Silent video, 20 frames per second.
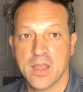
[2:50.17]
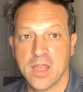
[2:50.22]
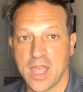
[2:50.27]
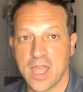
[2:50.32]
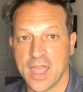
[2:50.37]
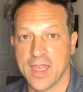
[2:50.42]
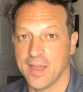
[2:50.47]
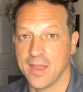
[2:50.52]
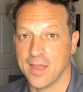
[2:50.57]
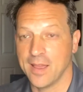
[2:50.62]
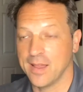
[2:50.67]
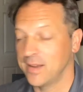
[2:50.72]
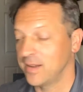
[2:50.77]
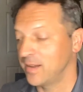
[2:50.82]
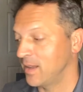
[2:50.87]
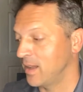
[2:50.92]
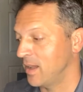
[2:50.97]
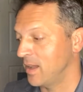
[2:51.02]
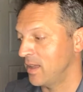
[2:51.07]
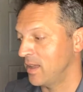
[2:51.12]

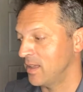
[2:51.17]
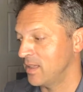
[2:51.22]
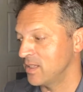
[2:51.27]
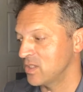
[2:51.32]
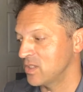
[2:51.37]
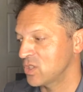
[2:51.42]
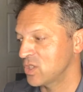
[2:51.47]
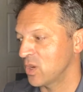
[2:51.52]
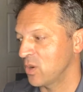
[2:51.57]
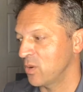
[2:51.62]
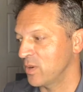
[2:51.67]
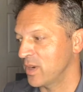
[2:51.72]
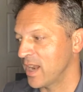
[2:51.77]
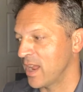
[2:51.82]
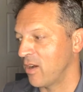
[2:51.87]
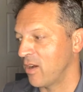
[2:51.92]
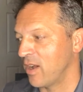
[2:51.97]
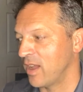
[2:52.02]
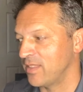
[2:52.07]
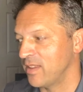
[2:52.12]
And so
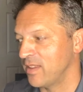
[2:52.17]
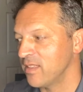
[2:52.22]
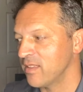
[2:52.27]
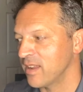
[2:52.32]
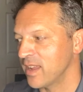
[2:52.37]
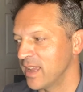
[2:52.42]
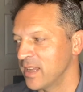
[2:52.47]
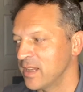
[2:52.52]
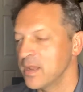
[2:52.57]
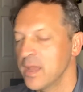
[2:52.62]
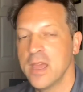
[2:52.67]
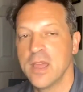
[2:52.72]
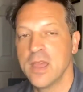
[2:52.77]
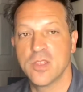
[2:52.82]
now on the other hand,